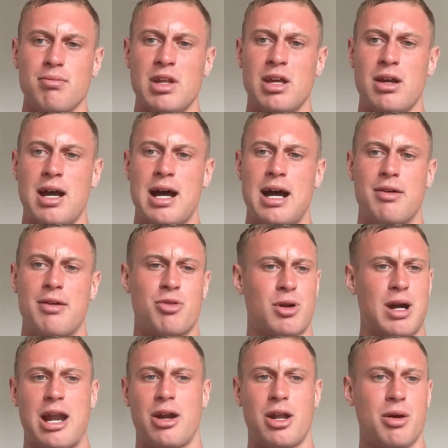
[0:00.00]
for, I
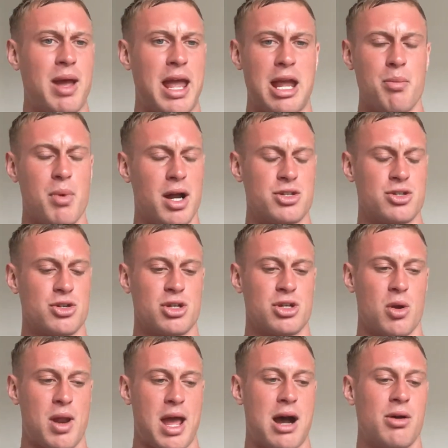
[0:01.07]
don't know, 8 months or so
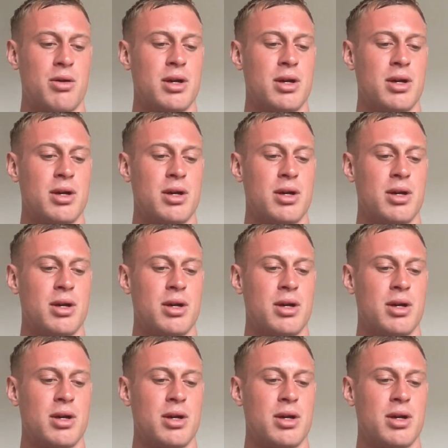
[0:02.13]
now.